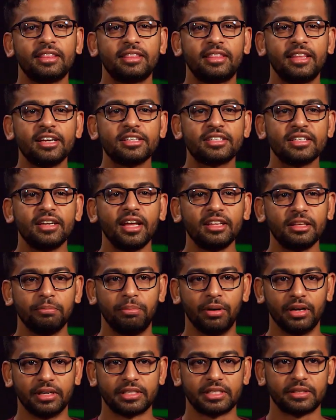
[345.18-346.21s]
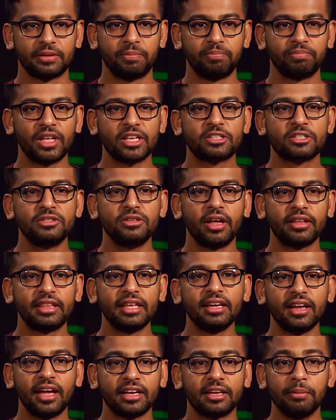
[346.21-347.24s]
There's another bus that's
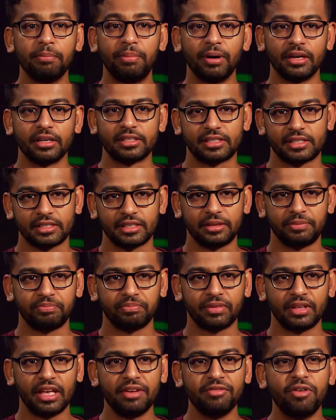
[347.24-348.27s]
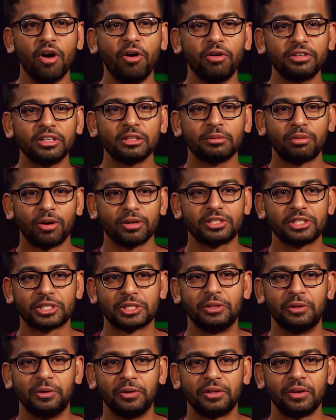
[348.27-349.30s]
nothing like a bus involved in the process
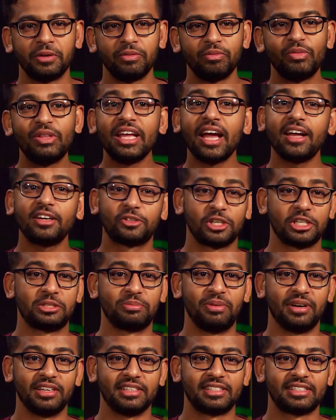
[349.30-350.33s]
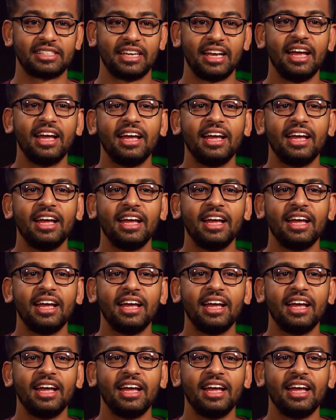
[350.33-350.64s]
called the address bus.